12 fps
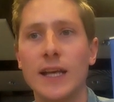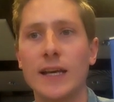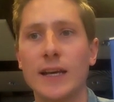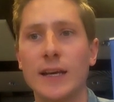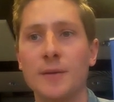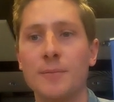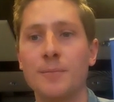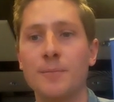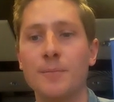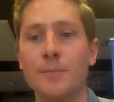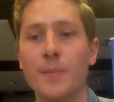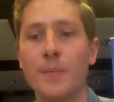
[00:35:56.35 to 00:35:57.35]

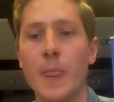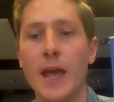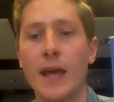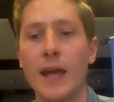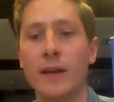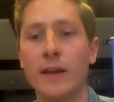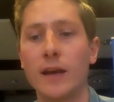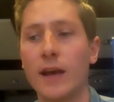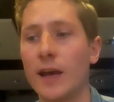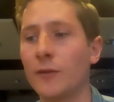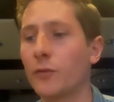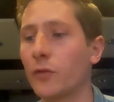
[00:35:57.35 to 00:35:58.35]

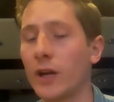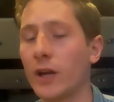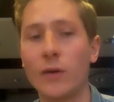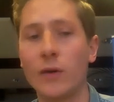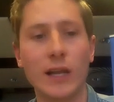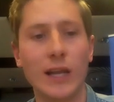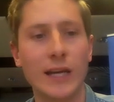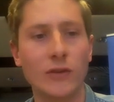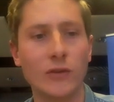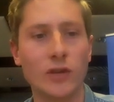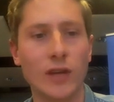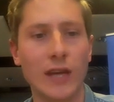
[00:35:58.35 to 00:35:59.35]
And for now, I'd like
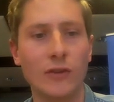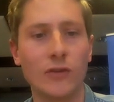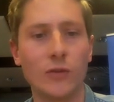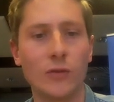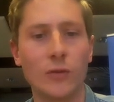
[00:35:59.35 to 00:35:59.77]
to say to